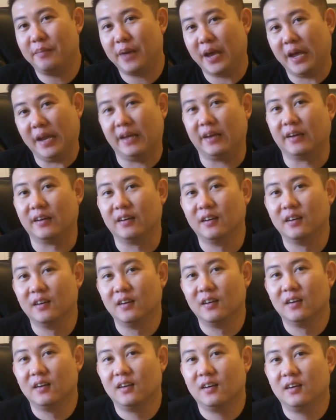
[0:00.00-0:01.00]
and painting.
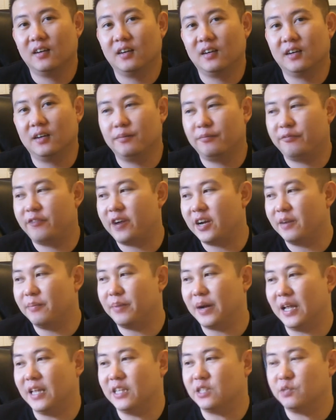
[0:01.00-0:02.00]
Find a
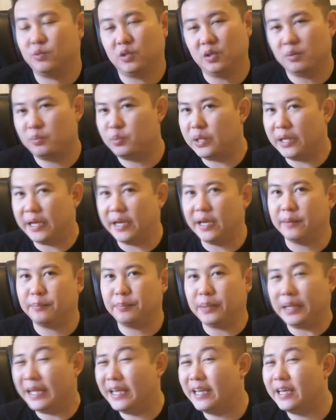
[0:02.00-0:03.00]
balance between
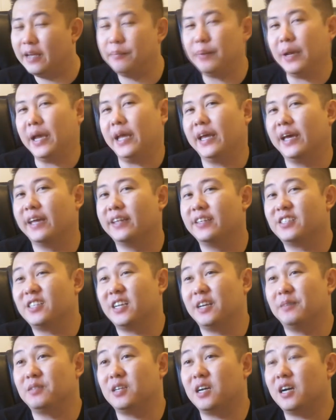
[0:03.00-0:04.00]
playing and painting at the
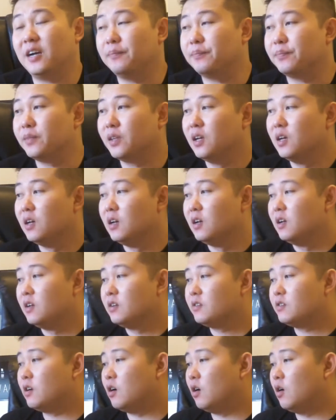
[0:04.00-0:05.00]
same time.
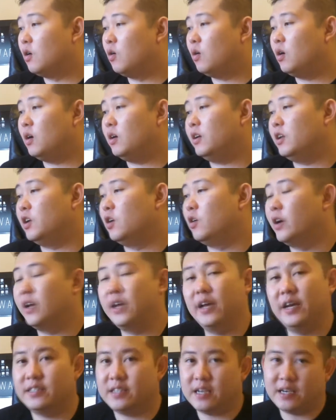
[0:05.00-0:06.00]
So, you know,
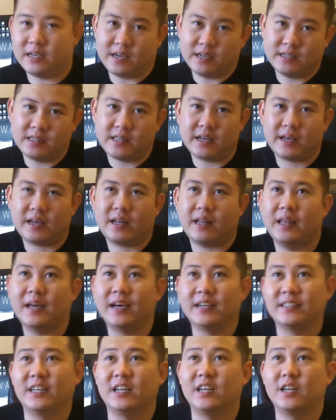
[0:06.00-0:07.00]
as
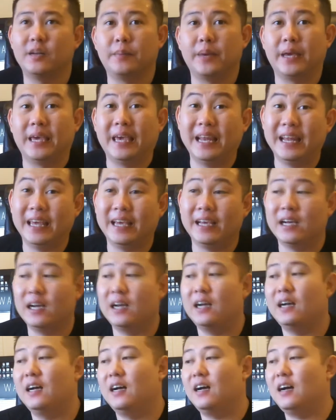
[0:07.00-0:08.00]
I said in the beginning,
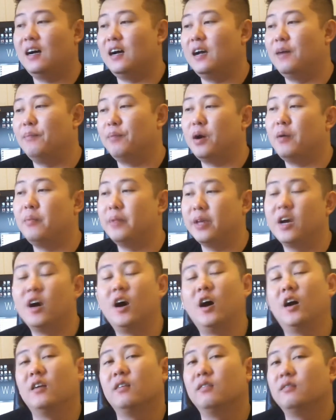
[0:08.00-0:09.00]
I'm probably
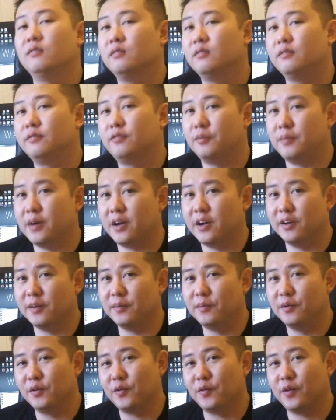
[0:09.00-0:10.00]
gone for my
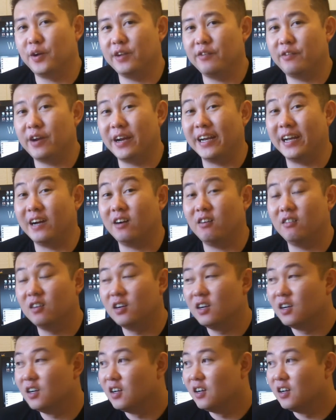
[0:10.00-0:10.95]
honeymoon already right now.